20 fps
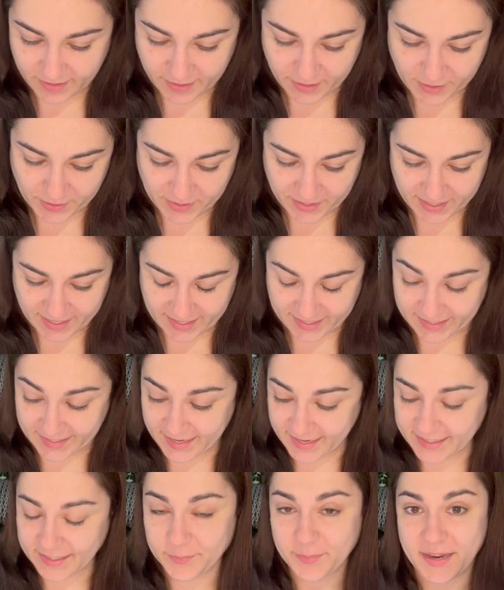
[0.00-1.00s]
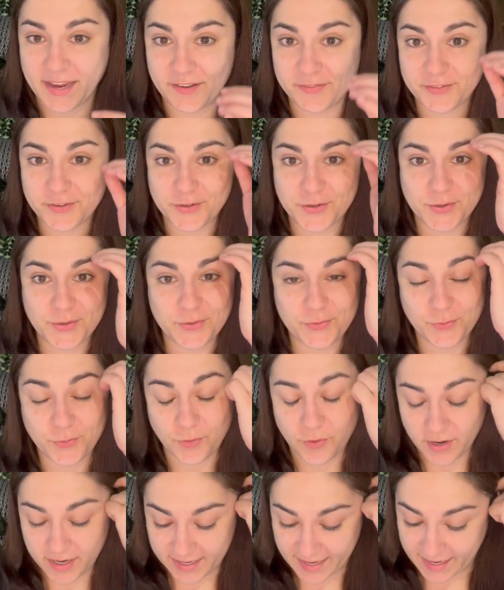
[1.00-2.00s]
Okay, next we have to
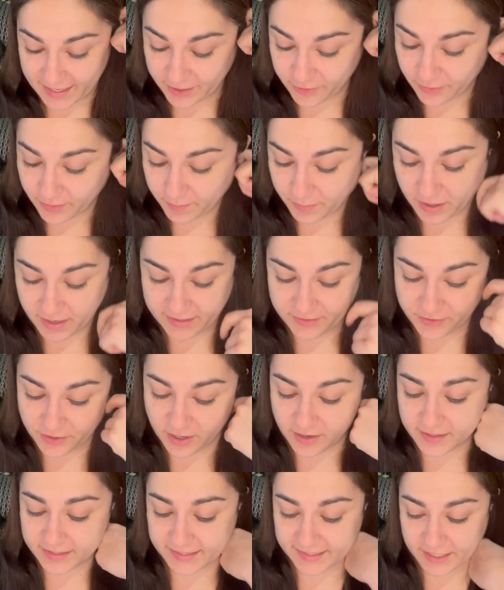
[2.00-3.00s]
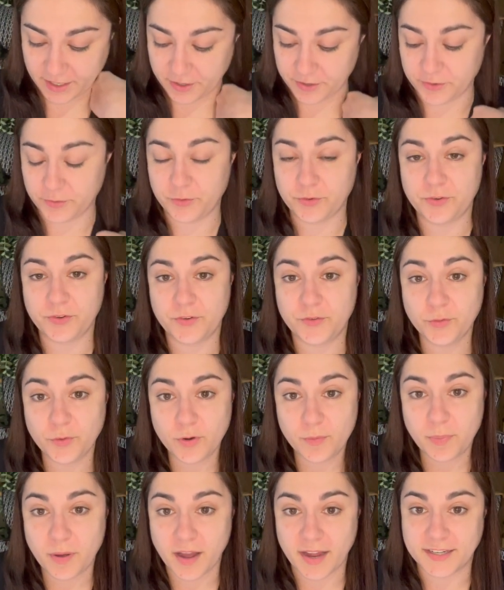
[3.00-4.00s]
draw an accurate pie chart. So to
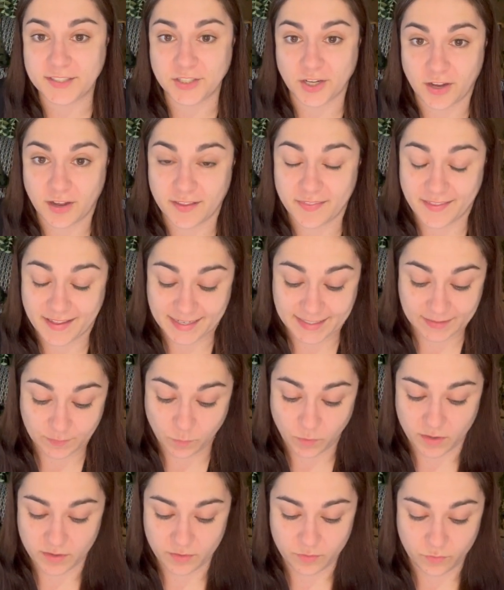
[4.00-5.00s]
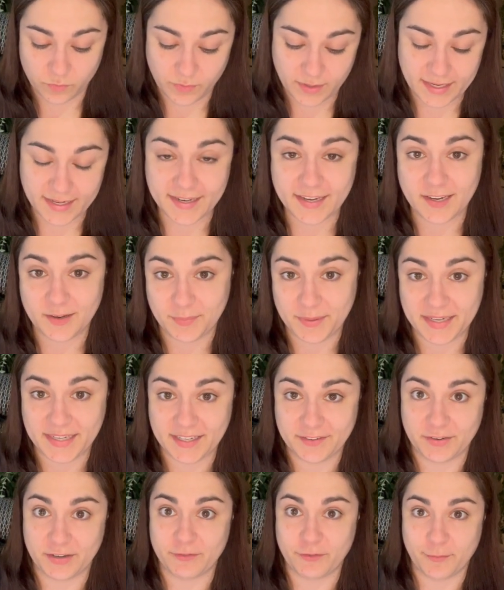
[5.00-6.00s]
draw a pie chart, there's one really key
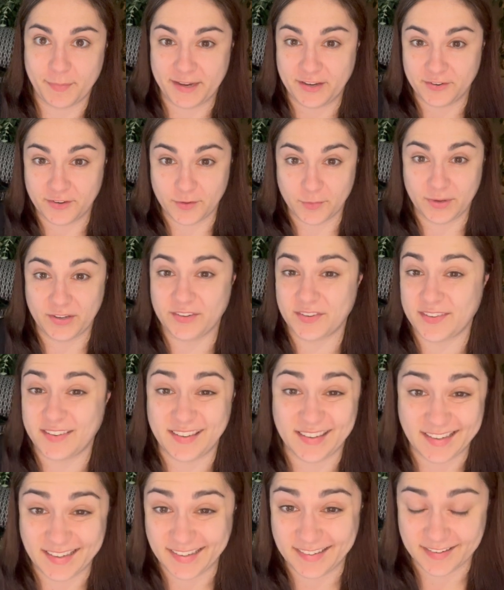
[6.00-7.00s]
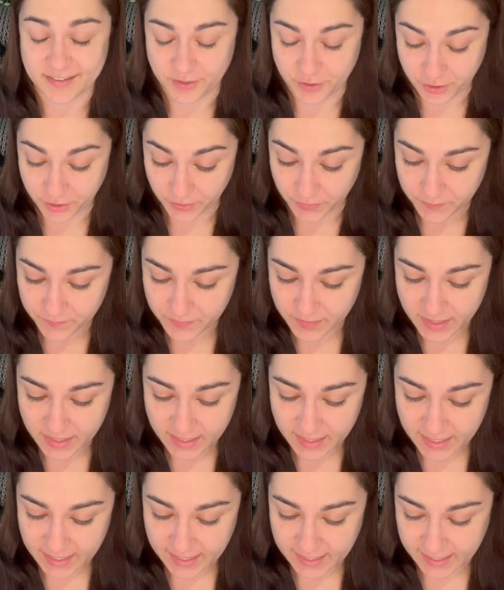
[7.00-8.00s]
piece of information that we just need to know,
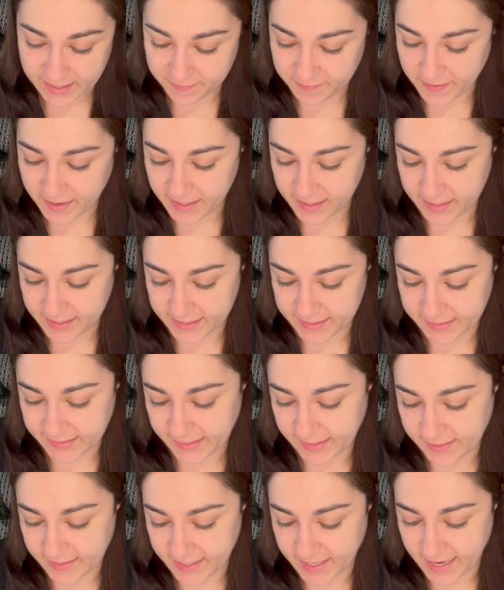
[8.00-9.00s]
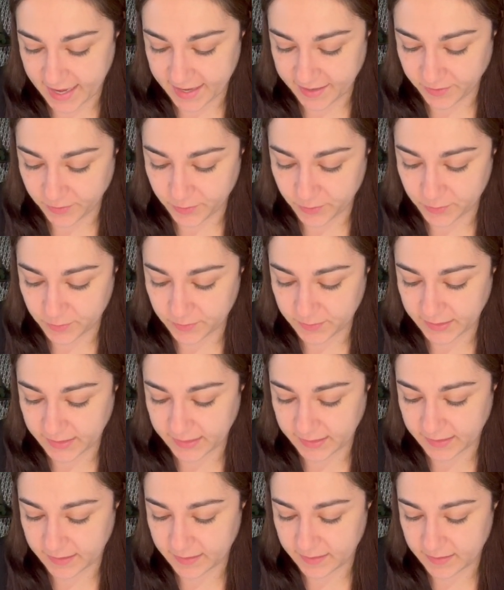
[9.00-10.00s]
and that is the
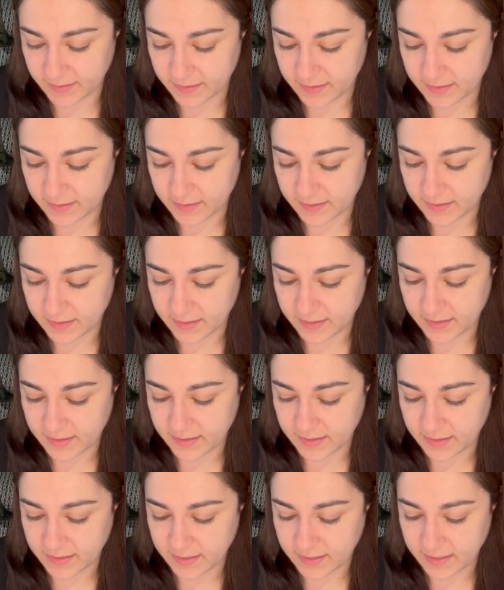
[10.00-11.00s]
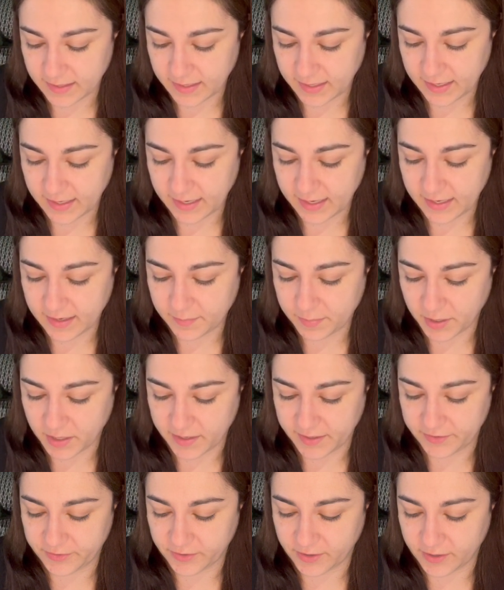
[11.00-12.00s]
angles in a
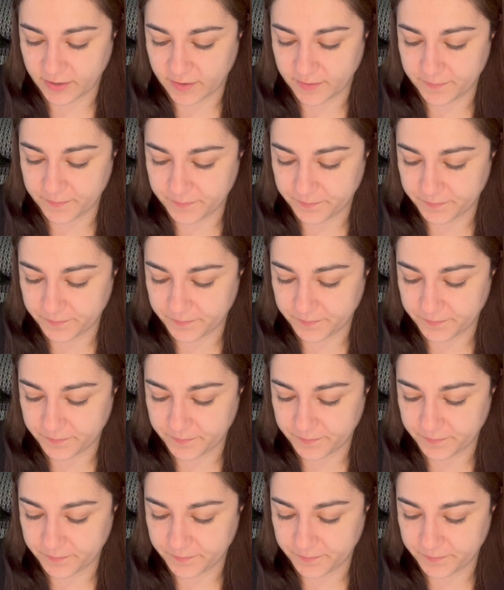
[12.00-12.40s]
pie chart